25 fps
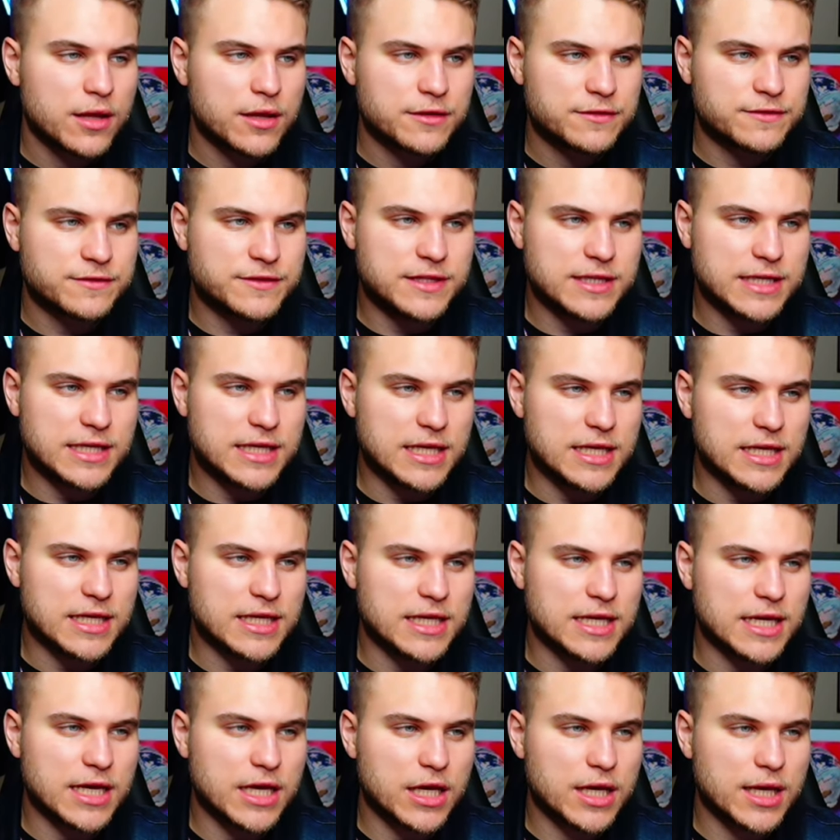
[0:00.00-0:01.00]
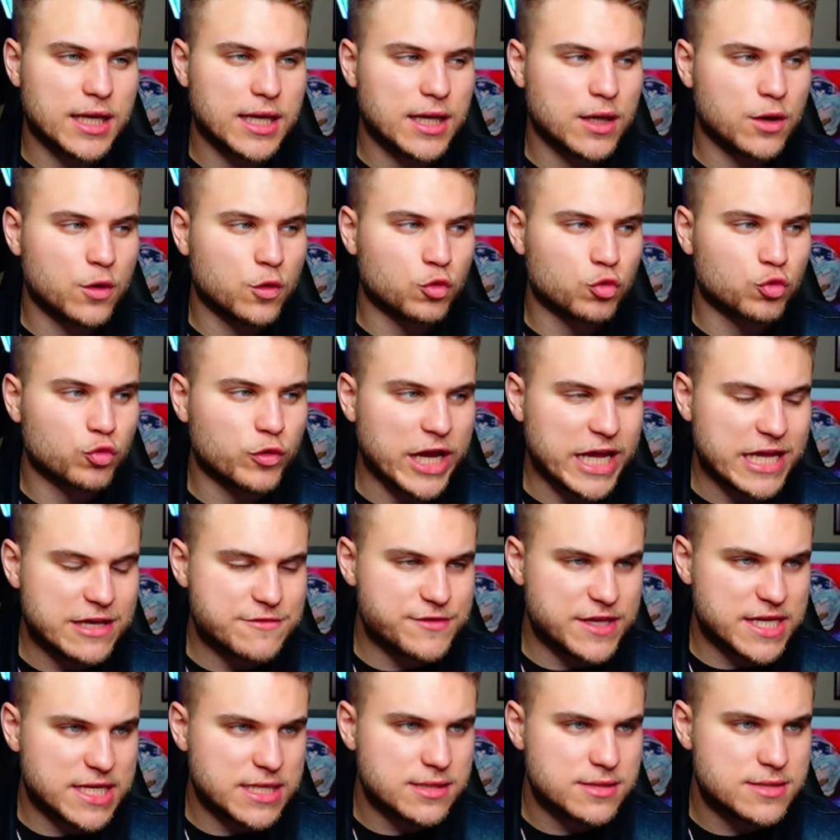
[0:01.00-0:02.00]
The
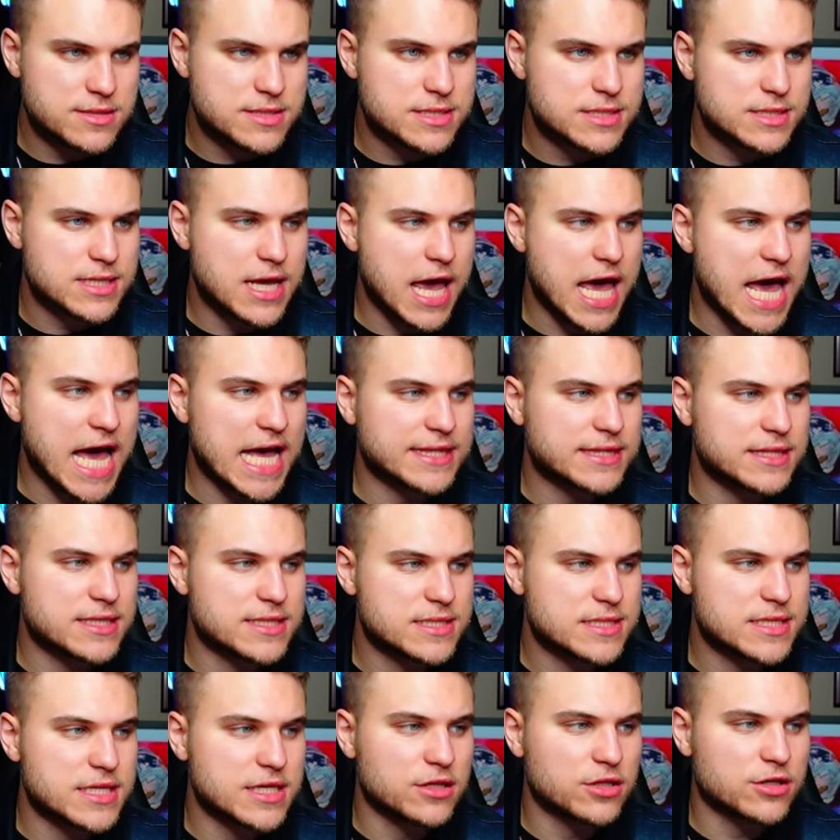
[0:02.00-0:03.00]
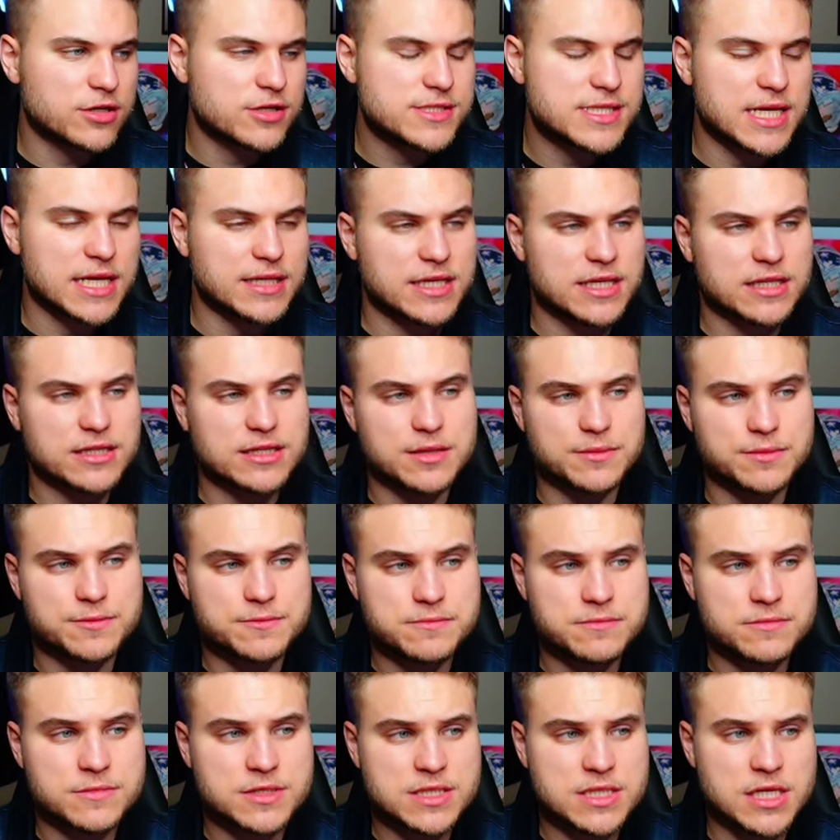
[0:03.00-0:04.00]
Ravens at the Steelers, I think the
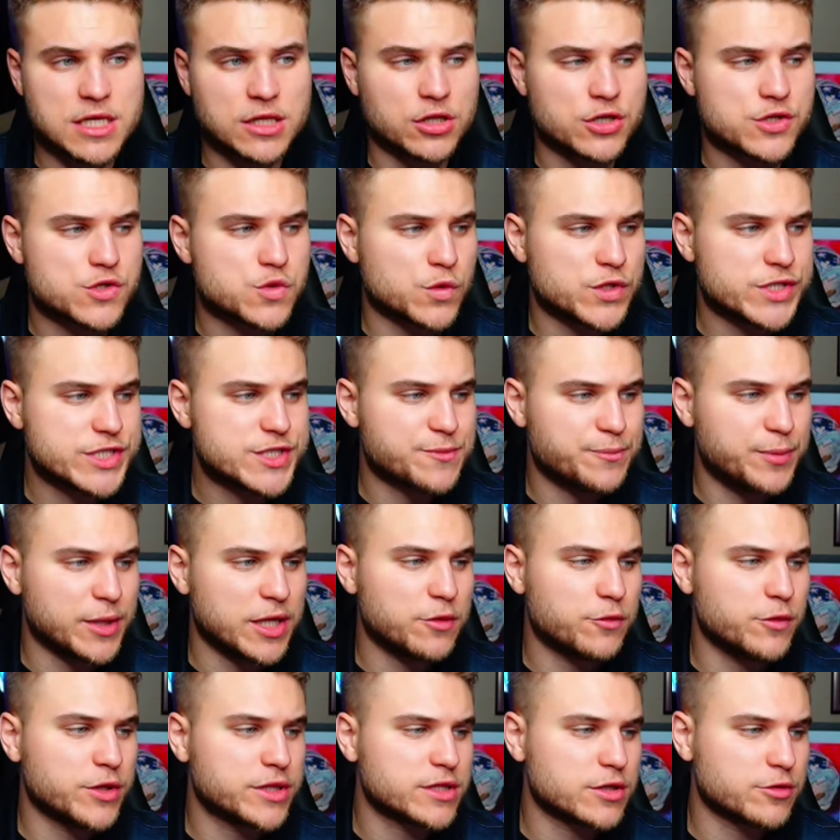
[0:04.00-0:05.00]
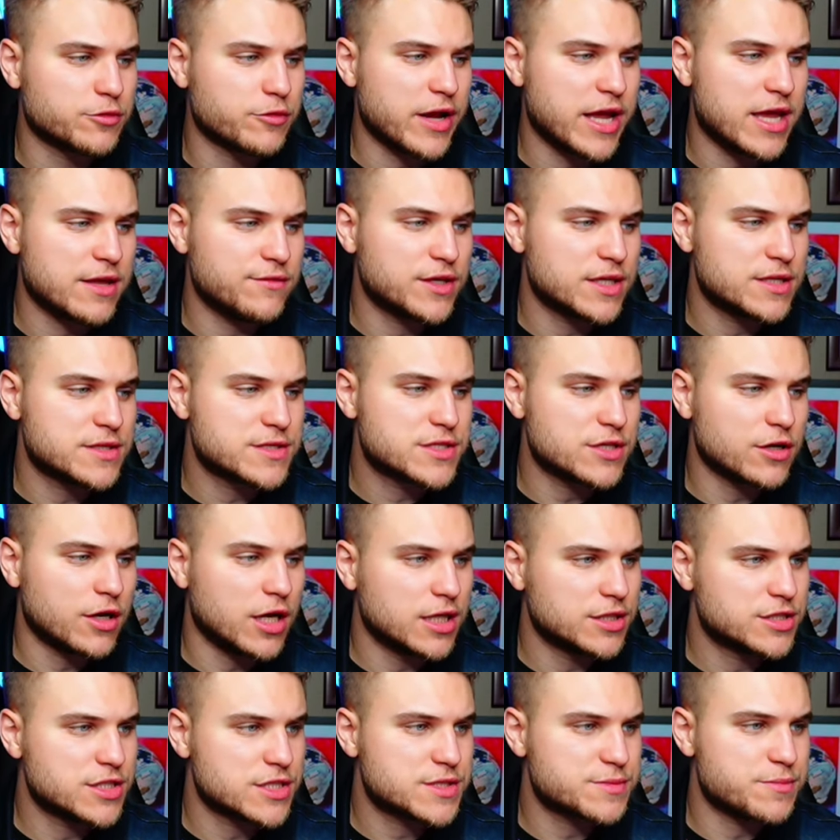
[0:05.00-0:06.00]
Steelers will split with the Ravens, so
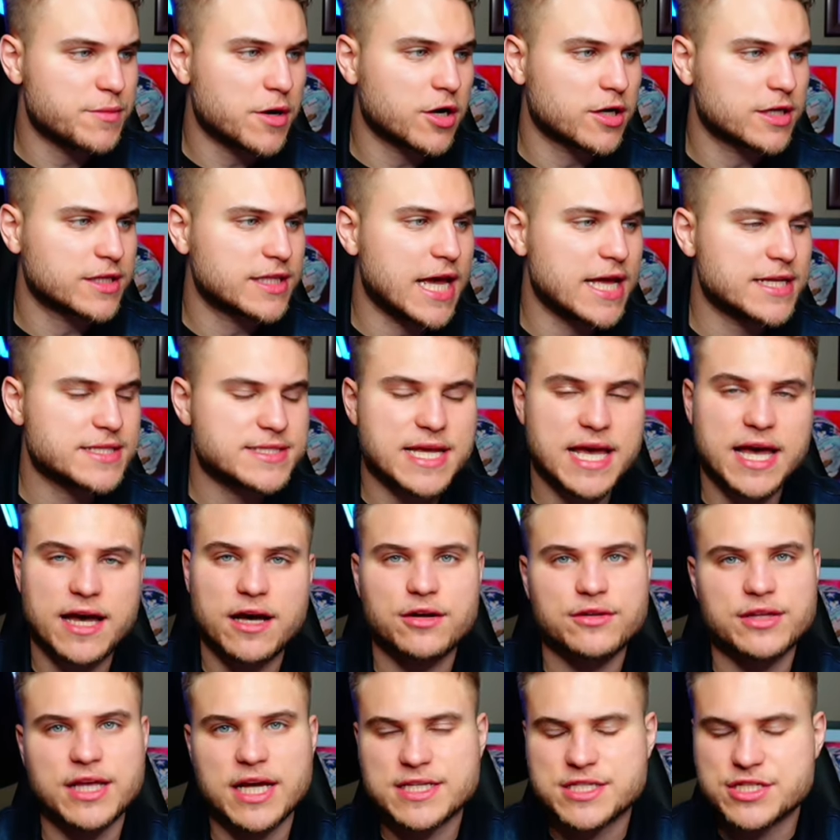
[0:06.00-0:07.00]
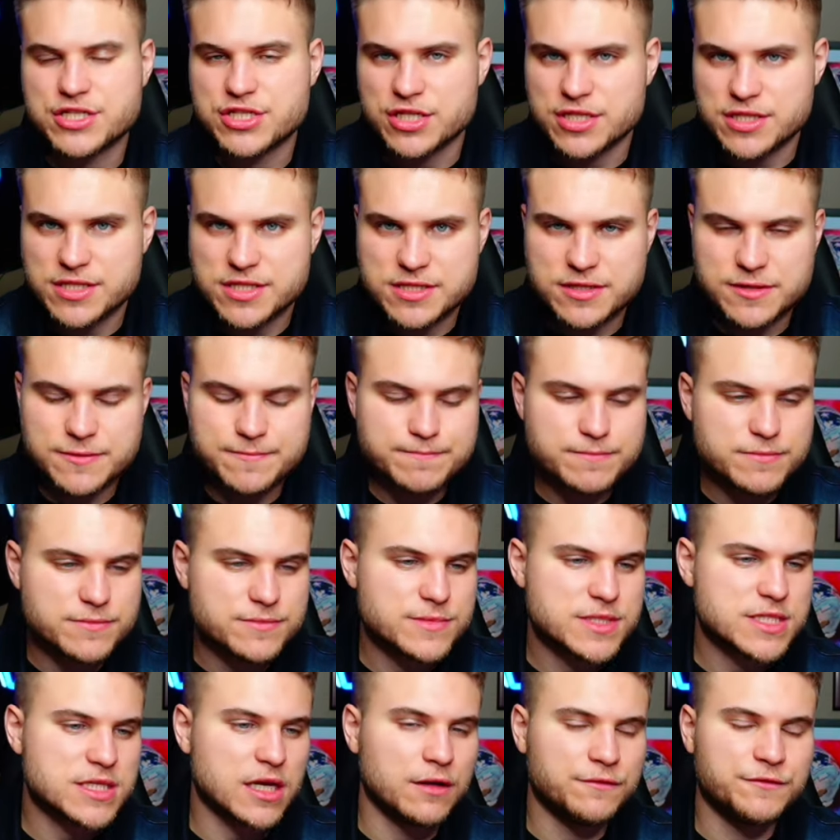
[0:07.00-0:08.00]
I'll just mark that down. That's just
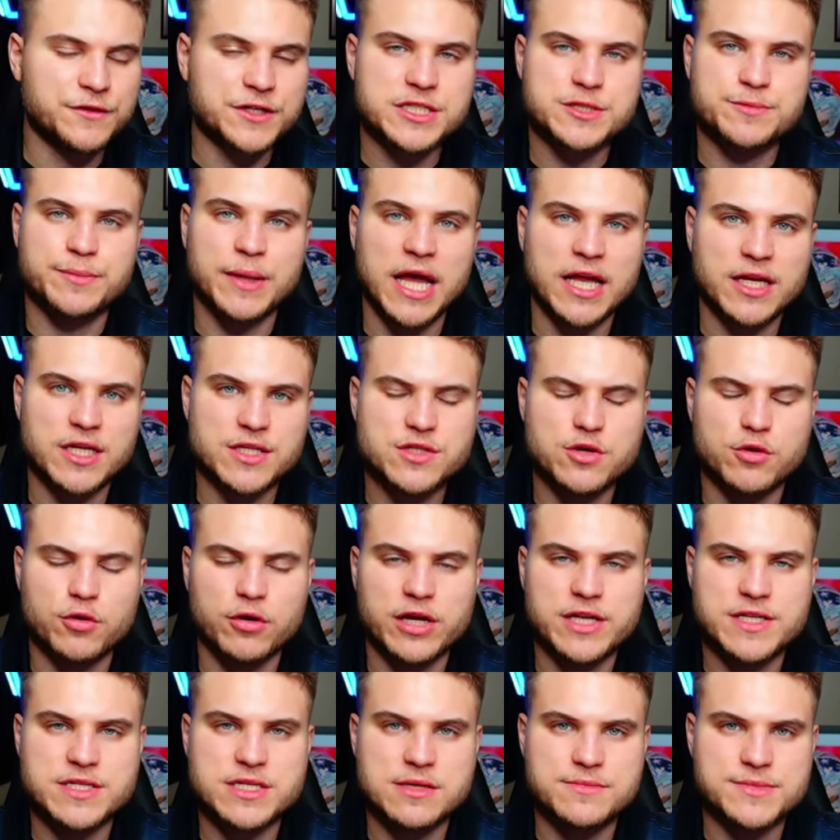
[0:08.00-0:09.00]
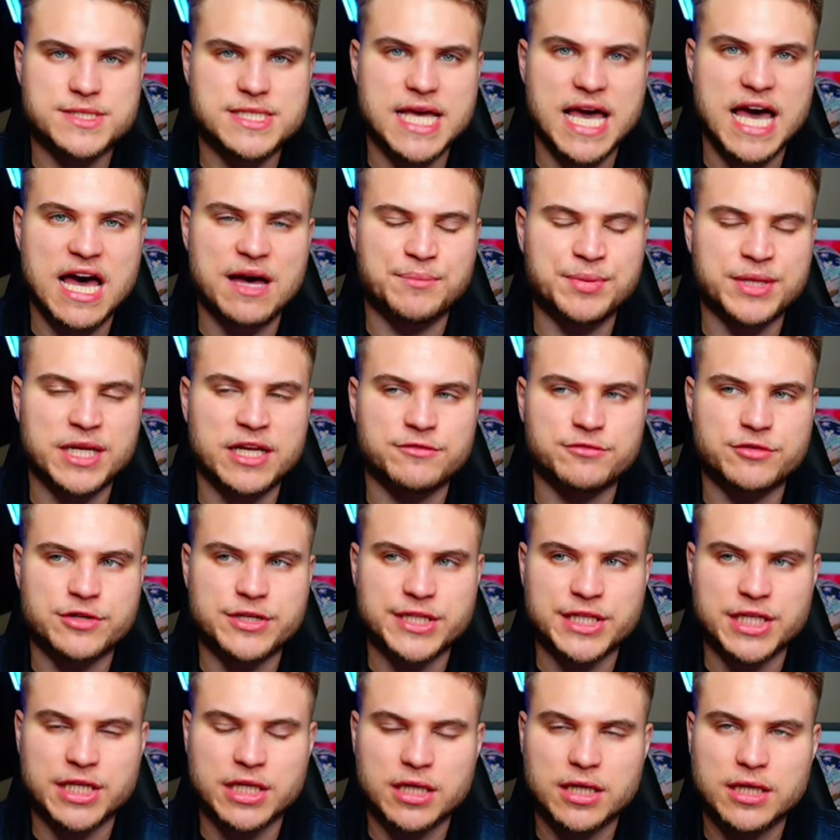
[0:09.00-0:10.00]
self-explanatory, seems to happen every
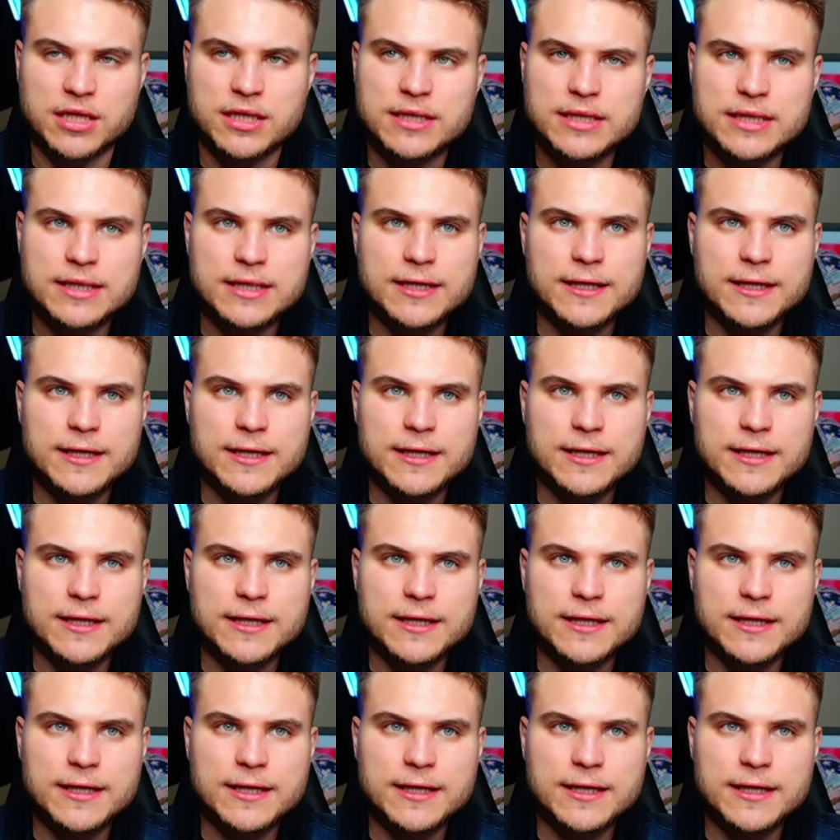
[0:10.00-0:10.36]
year.